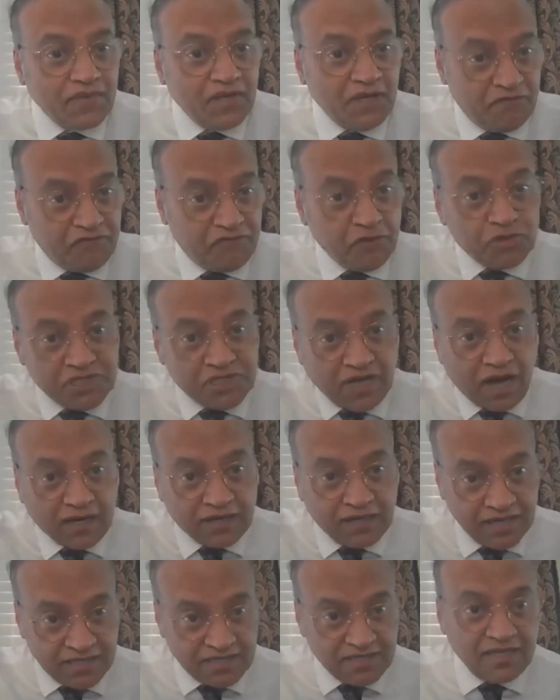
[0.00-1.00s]
If you
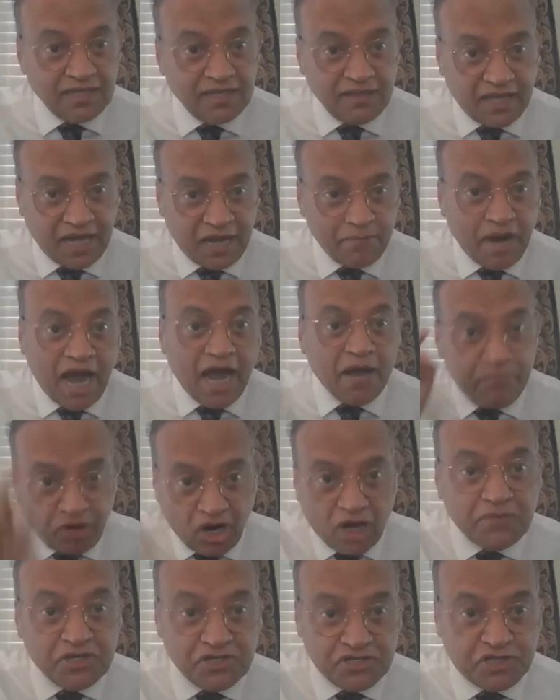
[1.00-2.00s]
start listing them, I
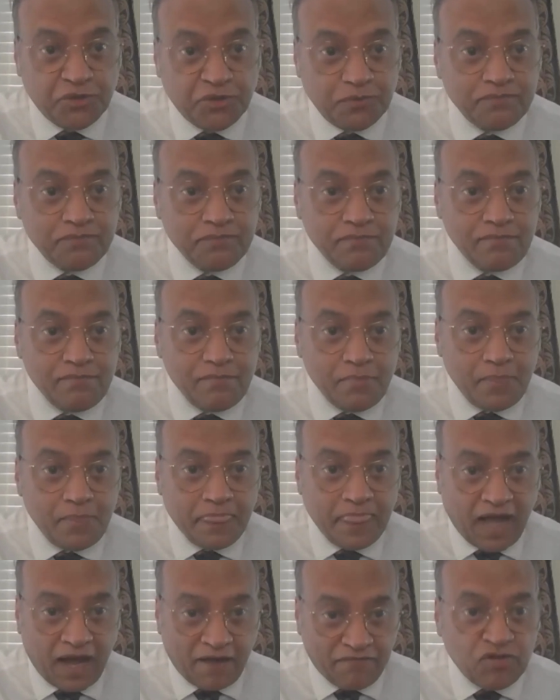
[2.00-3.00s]
promise you,
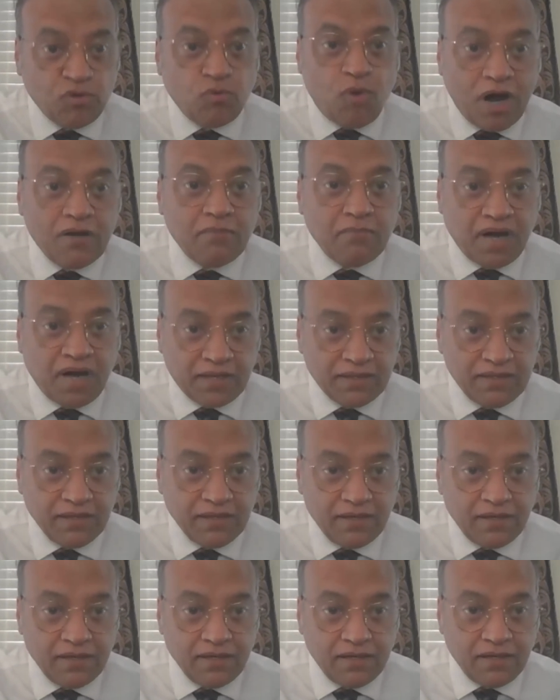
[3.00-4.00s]
after one month,
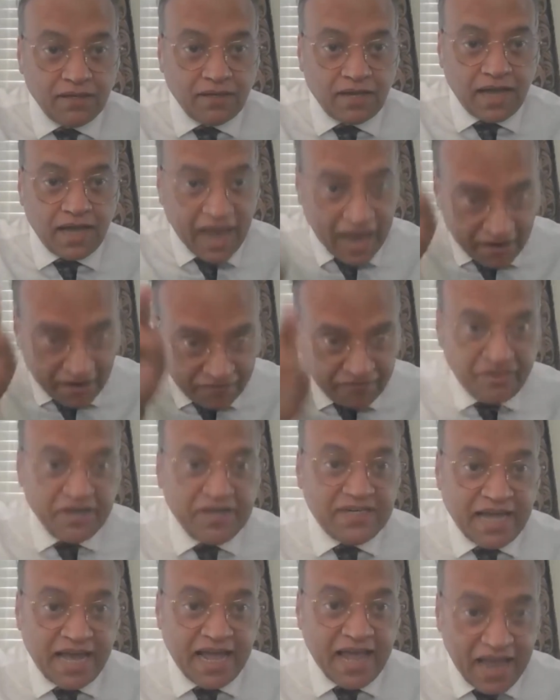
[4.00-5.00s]
every
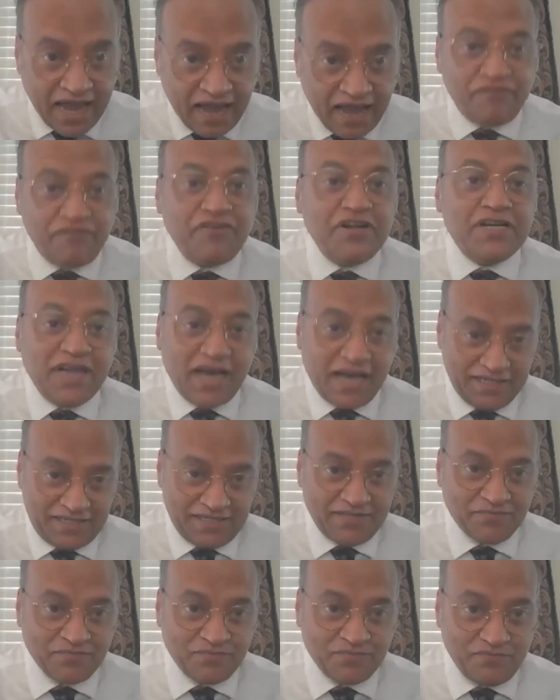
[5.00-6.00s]
day, every
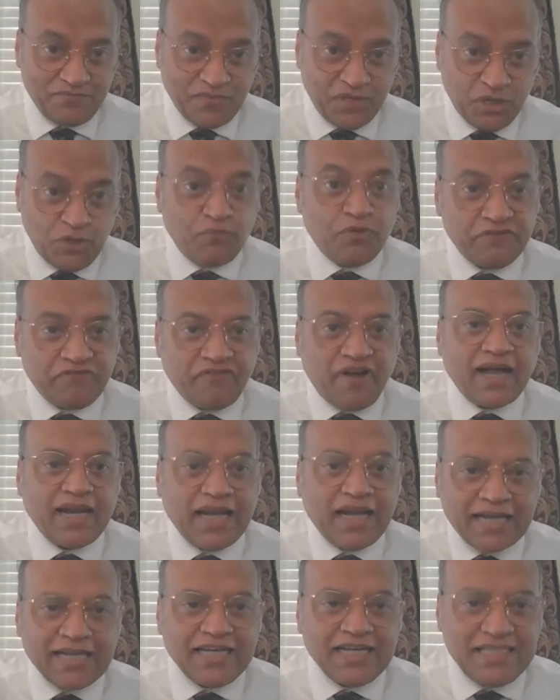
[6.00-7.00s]
night, you will find
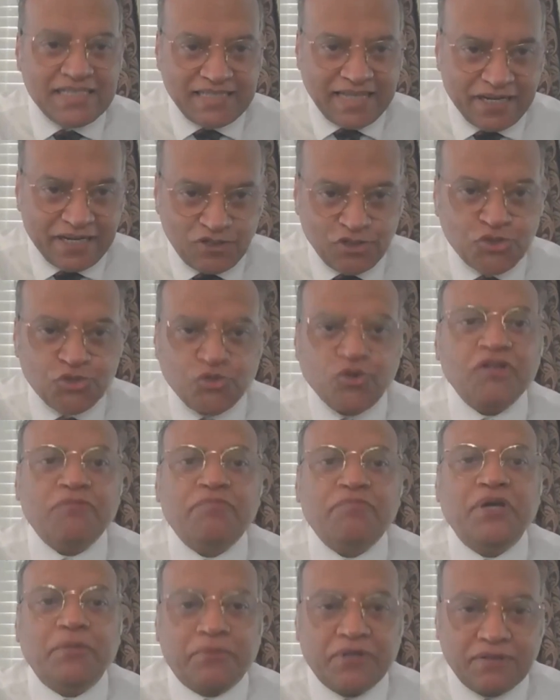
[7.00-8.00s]
at least 10 to 12
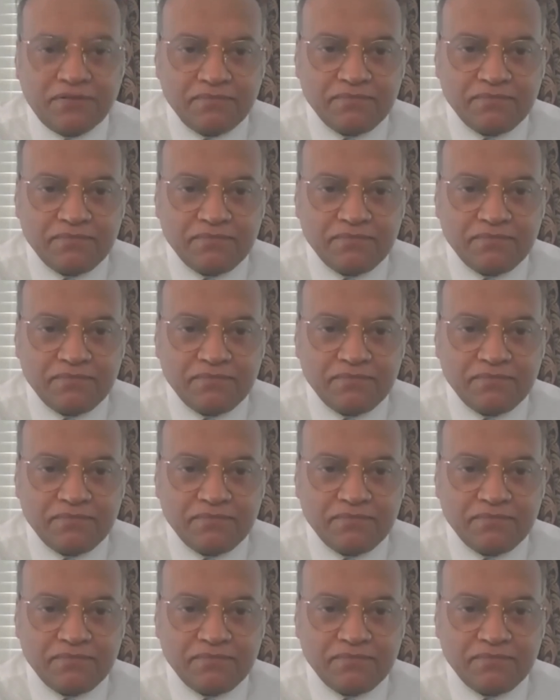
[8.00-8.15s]
people